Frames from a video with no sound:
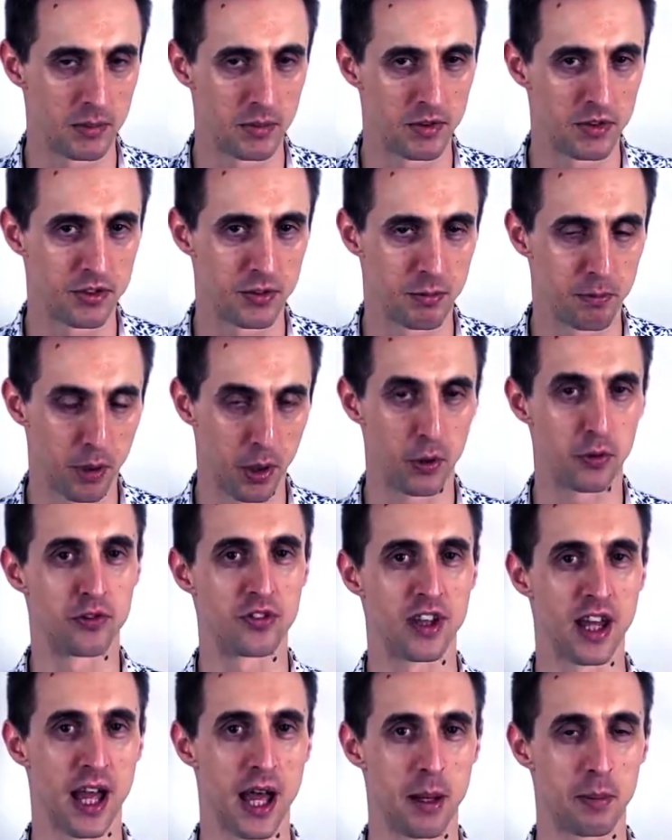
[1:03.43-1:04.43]

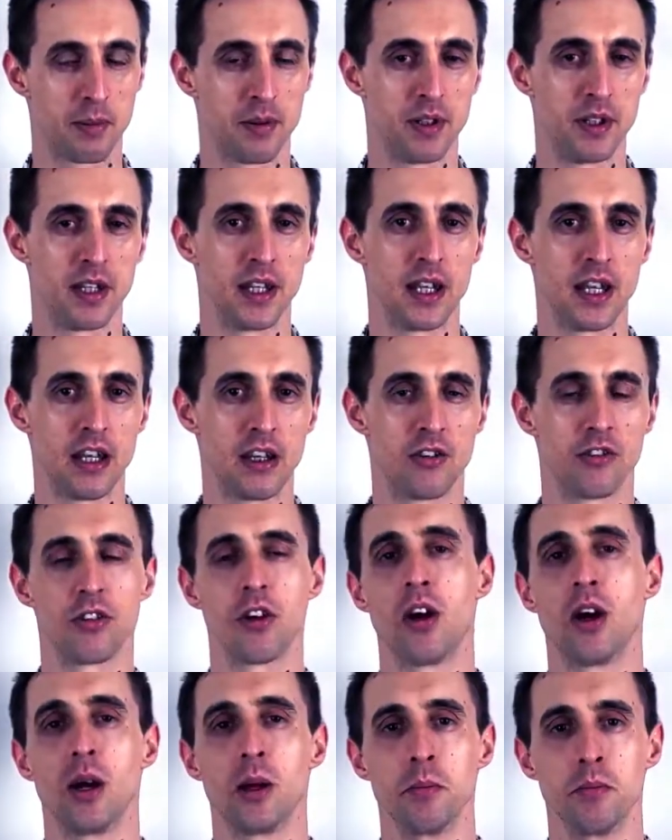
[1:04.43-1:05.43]
supposed to happen in
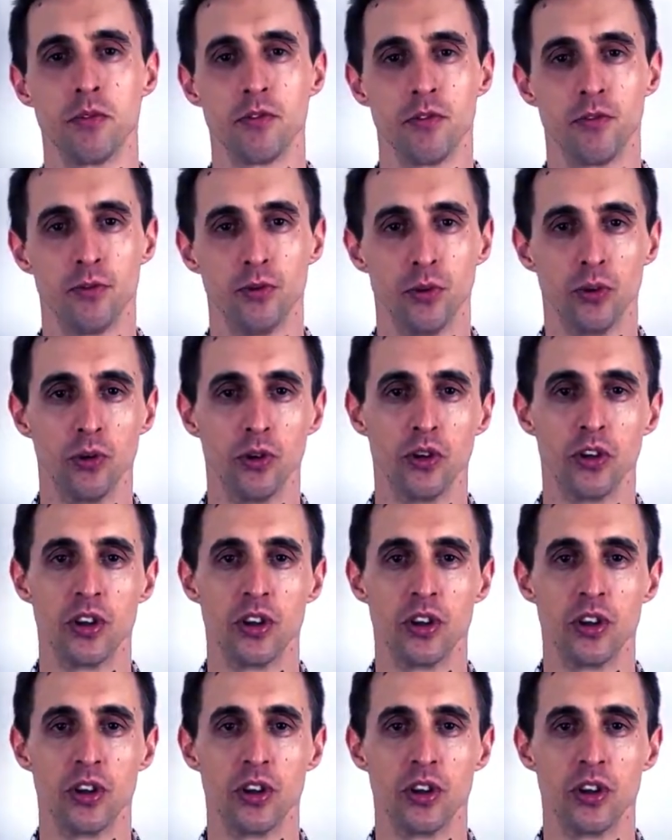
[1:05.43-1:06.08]
time for